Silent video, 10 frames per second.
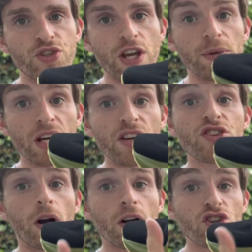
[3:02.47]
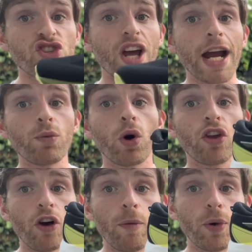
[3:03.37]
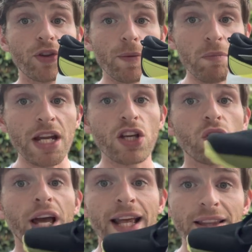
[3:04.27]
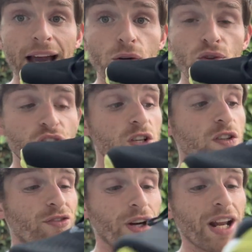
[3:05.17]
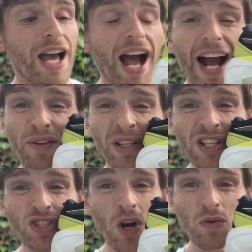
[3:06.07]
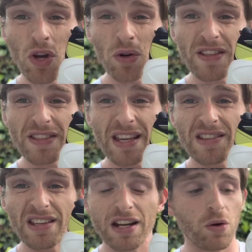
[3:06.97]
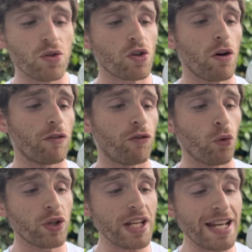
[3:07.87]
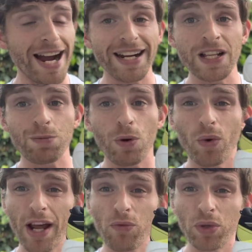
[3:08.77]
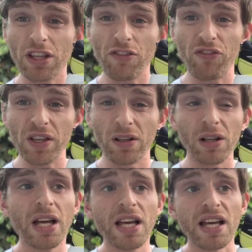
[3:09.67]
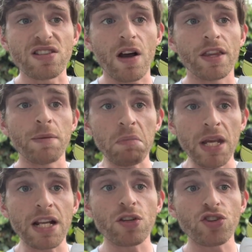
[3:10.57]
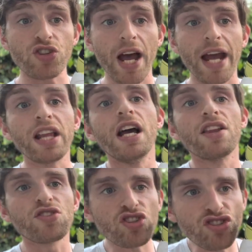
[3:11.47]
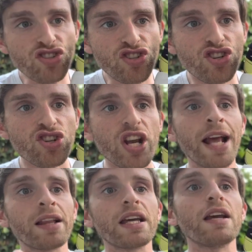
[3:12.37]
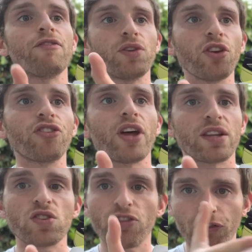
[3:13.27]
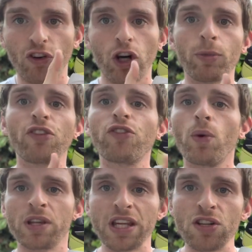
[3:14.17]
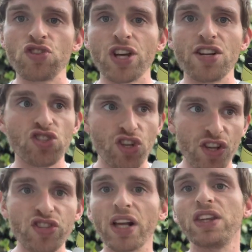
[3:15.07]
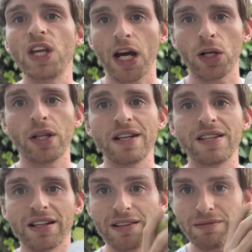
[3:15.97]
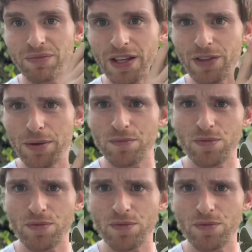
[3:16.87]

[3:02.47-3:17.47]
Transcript: say, because there are sidewalls on both the medial and lateral sides of the foot. I really don't notice this. I know it's called 4D guidance, but what I really feel is on the medial side, this just gently feels like there's a firmer foam on the inner side, just like the Kayano Lite did. And even the